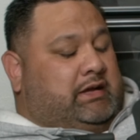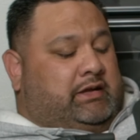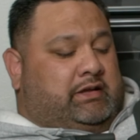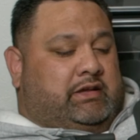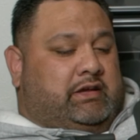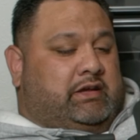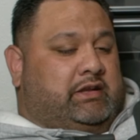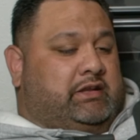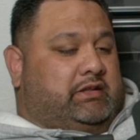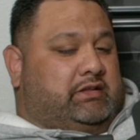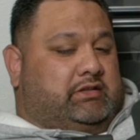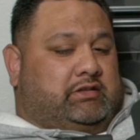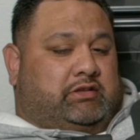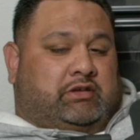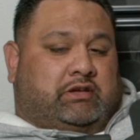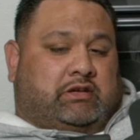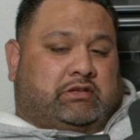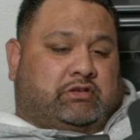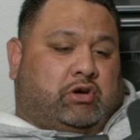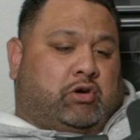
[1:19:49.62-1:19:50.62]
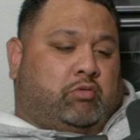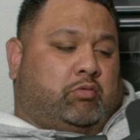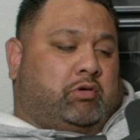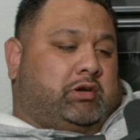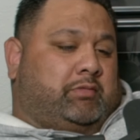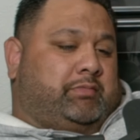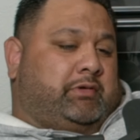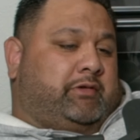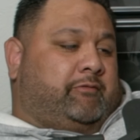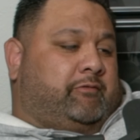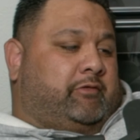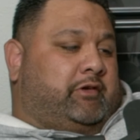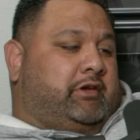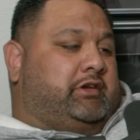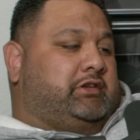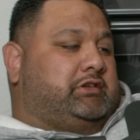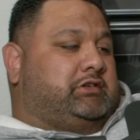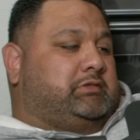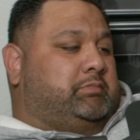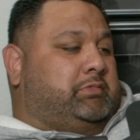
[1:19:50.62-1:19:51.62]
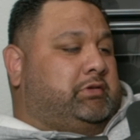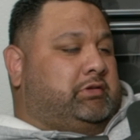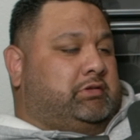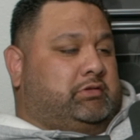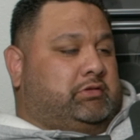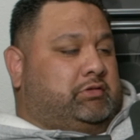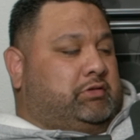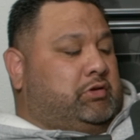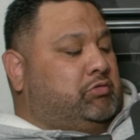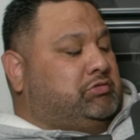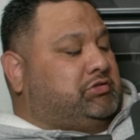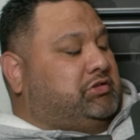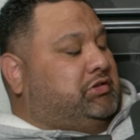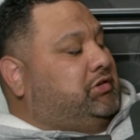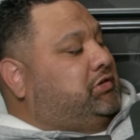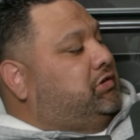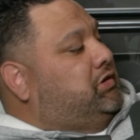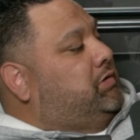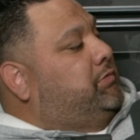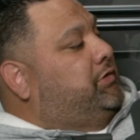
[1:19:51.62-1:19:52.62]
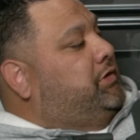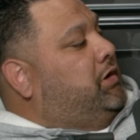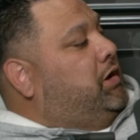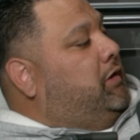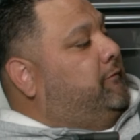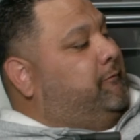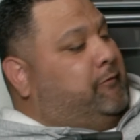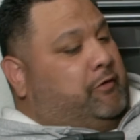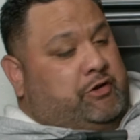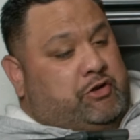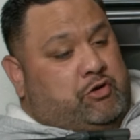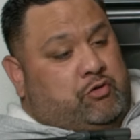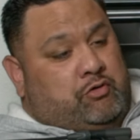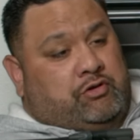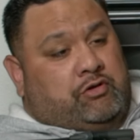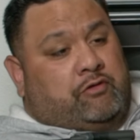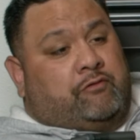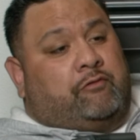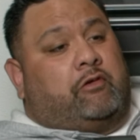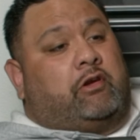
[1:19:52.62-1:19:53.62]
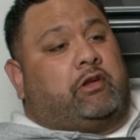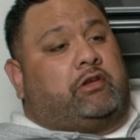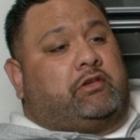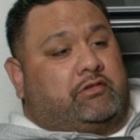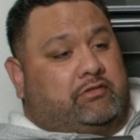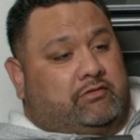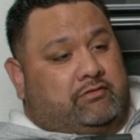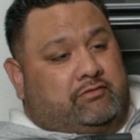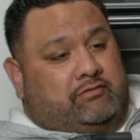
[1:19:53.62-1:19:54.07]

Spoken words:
I get it. You guys all want to be friends, but no one's going to come and offer you and your friend.